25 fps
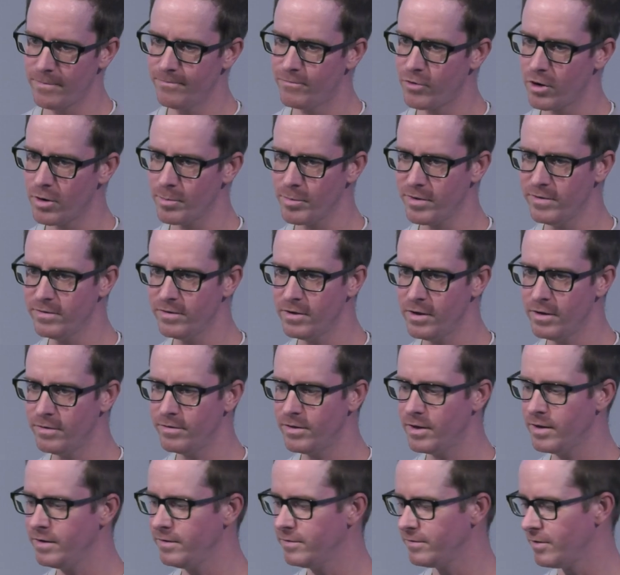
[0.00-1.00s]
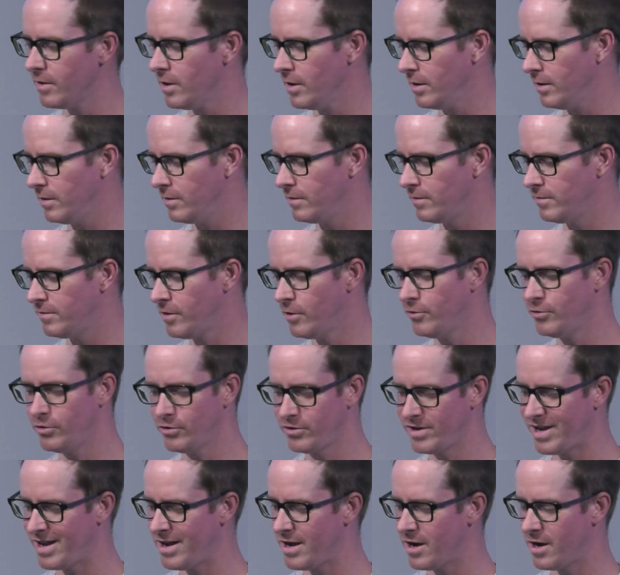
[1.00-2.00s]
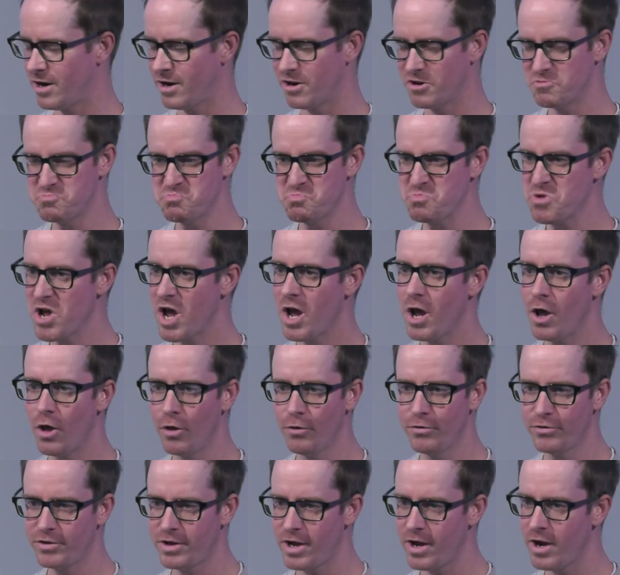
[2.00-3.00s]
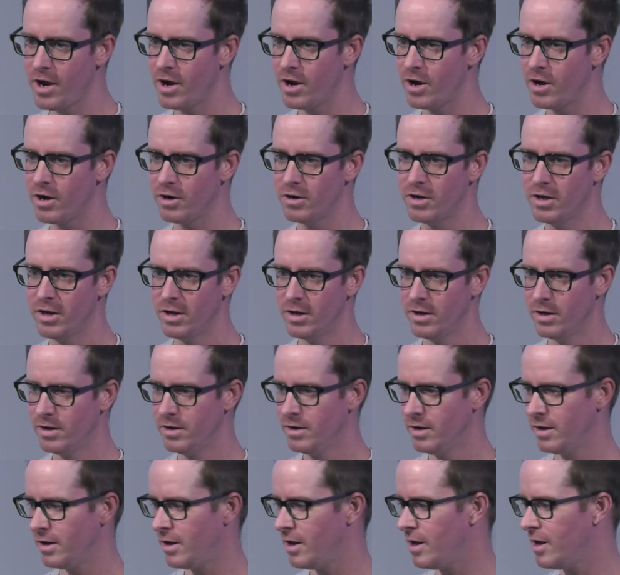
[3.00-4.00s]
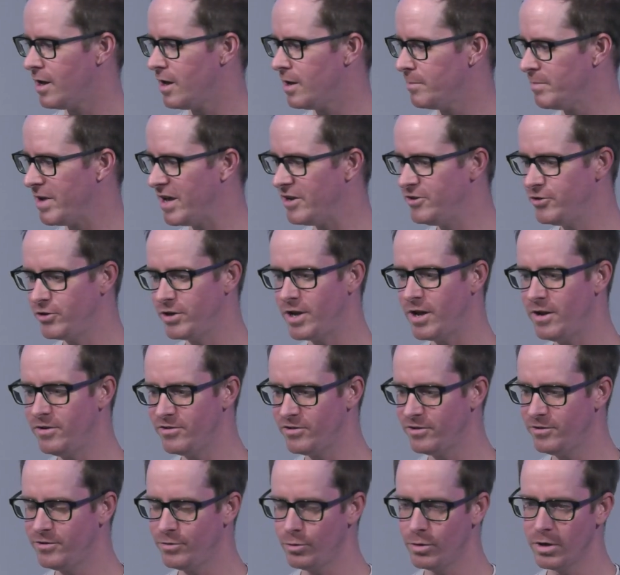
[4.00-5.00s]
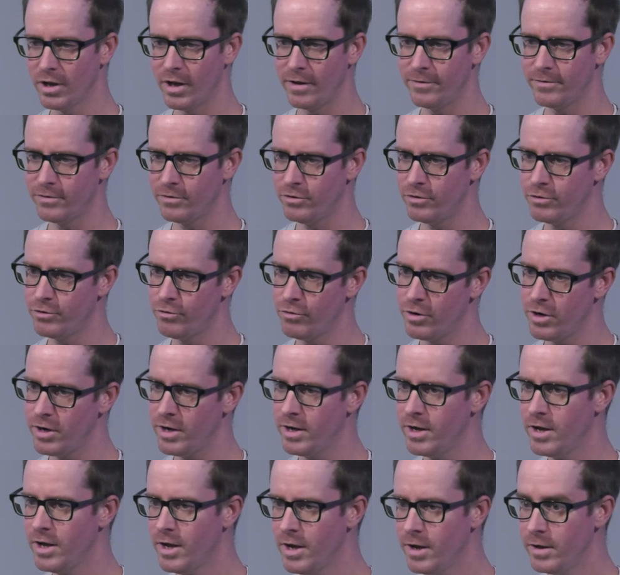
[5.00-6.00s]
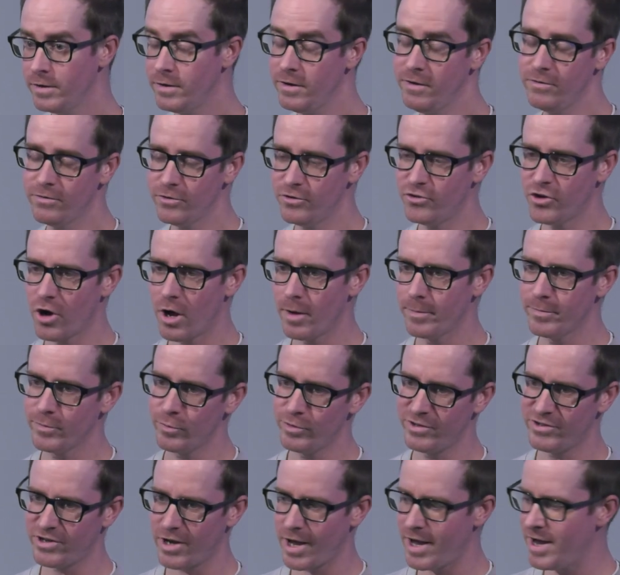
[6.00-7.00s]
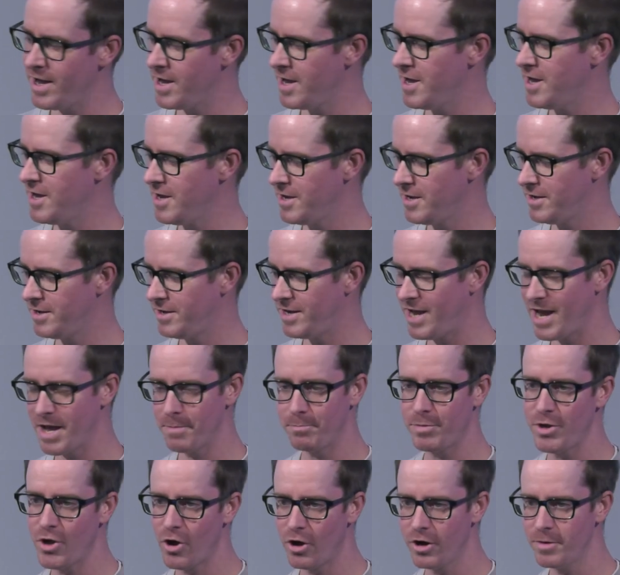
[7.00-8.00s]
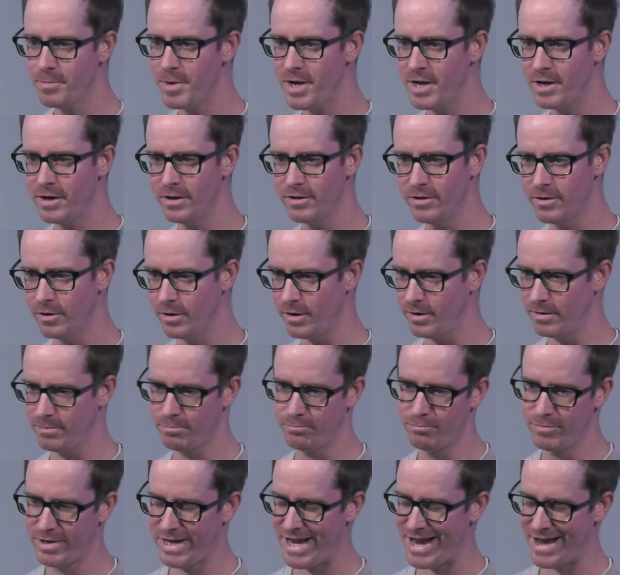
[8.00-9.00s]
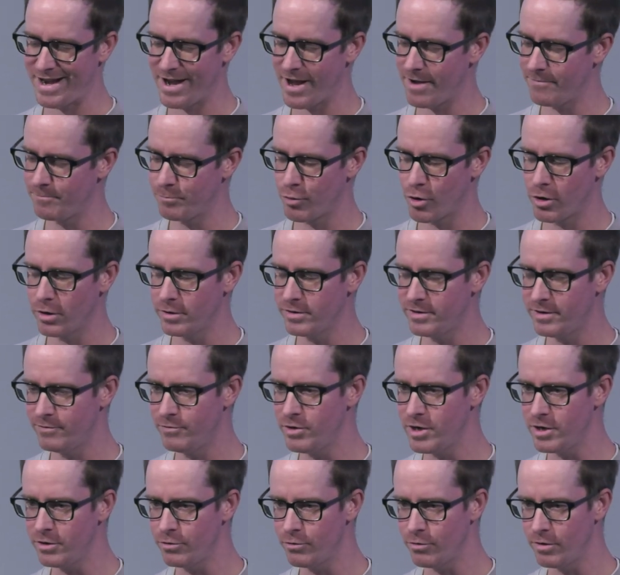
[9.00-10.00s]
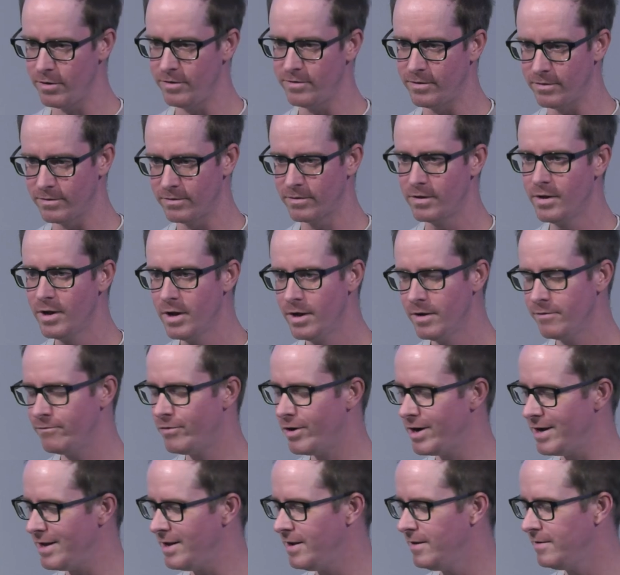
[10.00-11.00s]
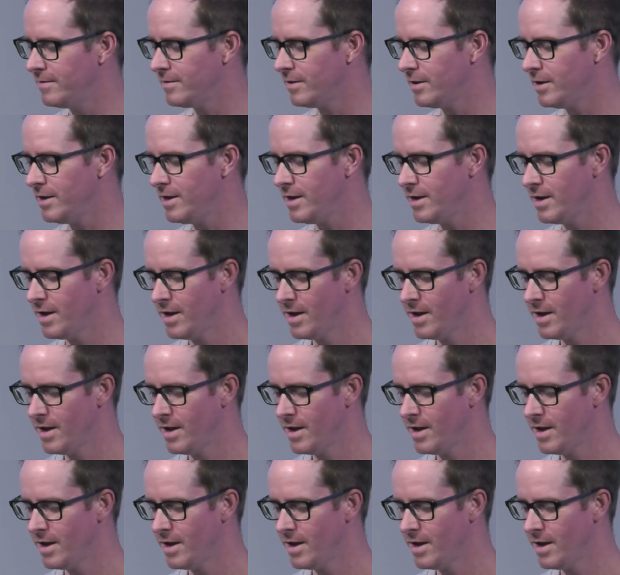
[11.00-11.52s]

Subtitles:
from is in things like social care, health care, education to a lesser degree. These are jobs which, A, can't be automated. They can't have productivity increases very easily.